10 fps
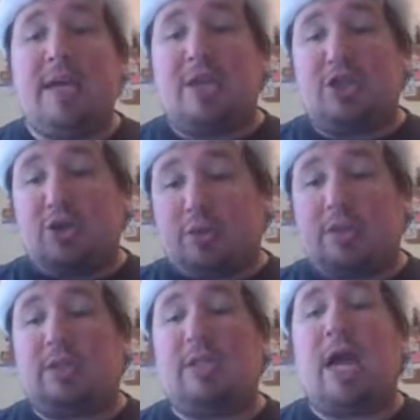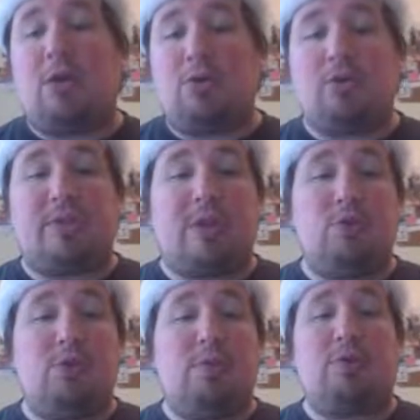It shows the stockholders that
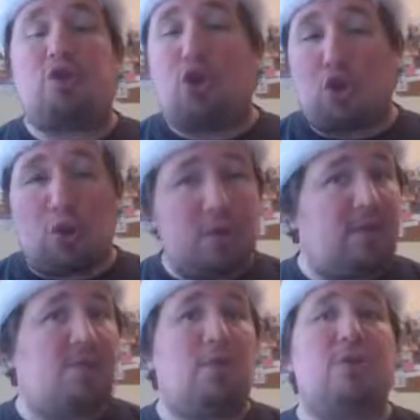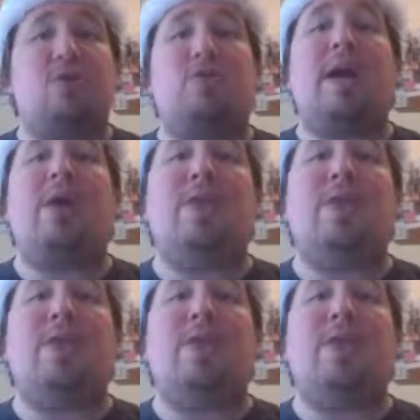Uber turned their fortunes around.